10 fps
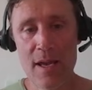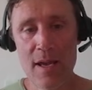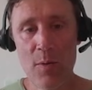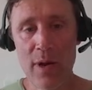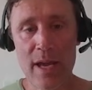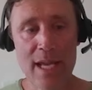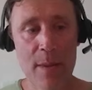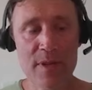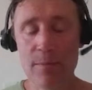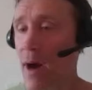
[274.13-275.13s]
what I
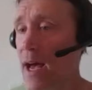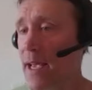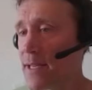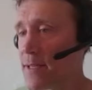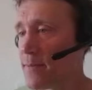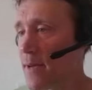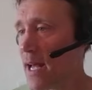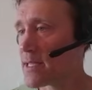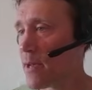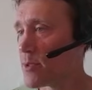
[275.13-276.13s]
kept in mind
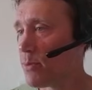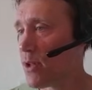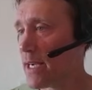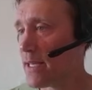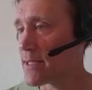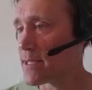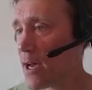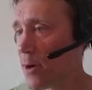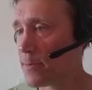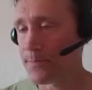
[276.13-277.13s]
as I was blocking this
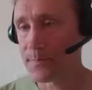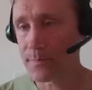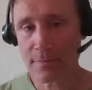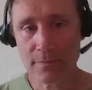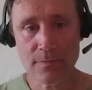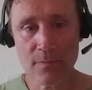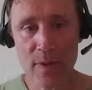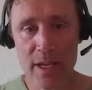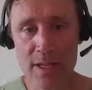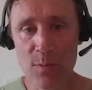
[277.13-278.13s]
out
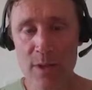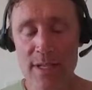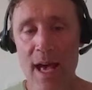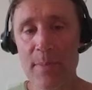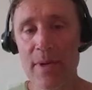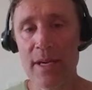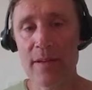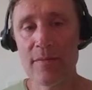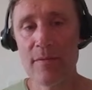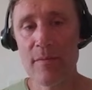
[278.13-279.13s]
is what's happening
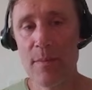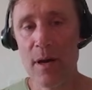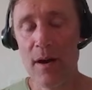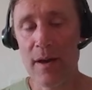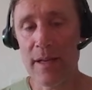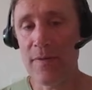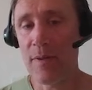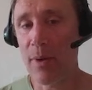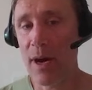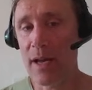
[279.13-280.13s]
in
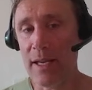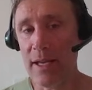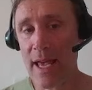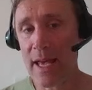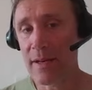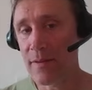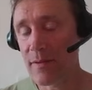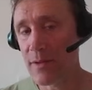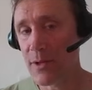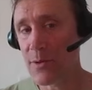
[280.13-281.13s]
the body, and
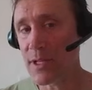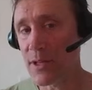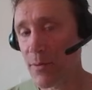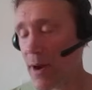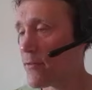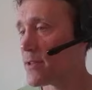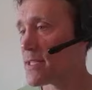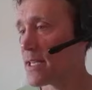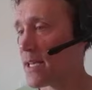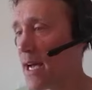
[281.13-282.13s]
using the reference
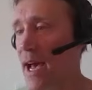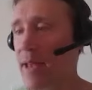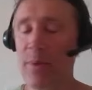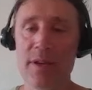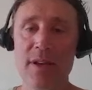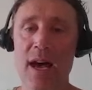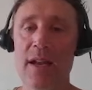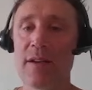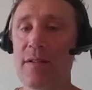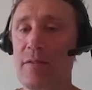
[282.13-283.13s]
as a guide, but not
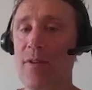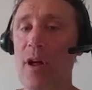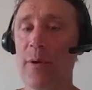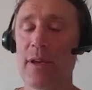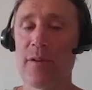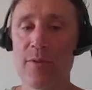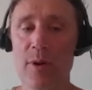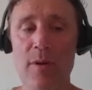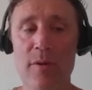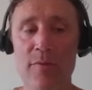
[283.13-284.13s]
following it
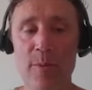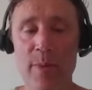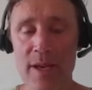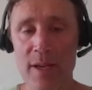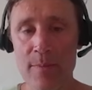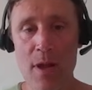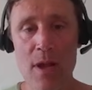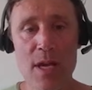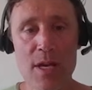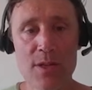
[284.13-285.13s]
verbatim.
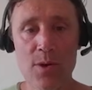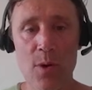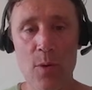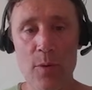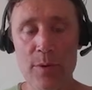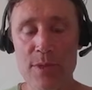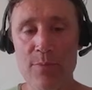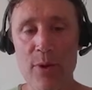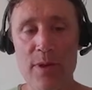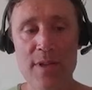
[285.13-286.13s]
So it was
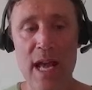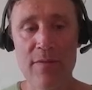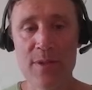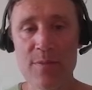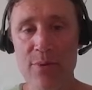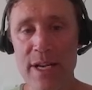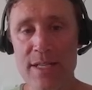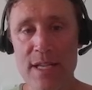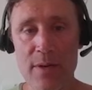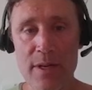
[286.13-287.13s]
important to have this
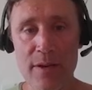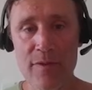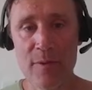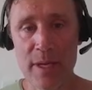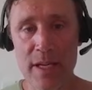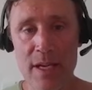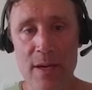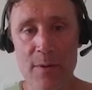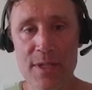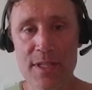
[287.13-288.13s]
breakdown here for me,
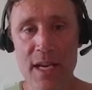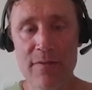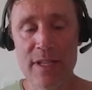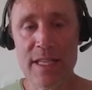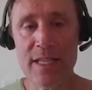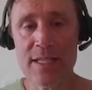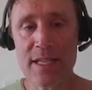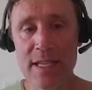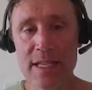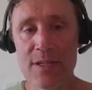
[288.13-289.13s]
which is kind of an ease
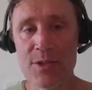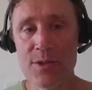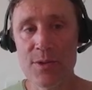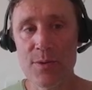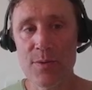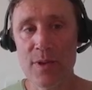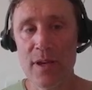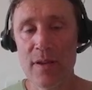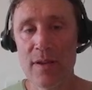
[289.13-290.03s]
into the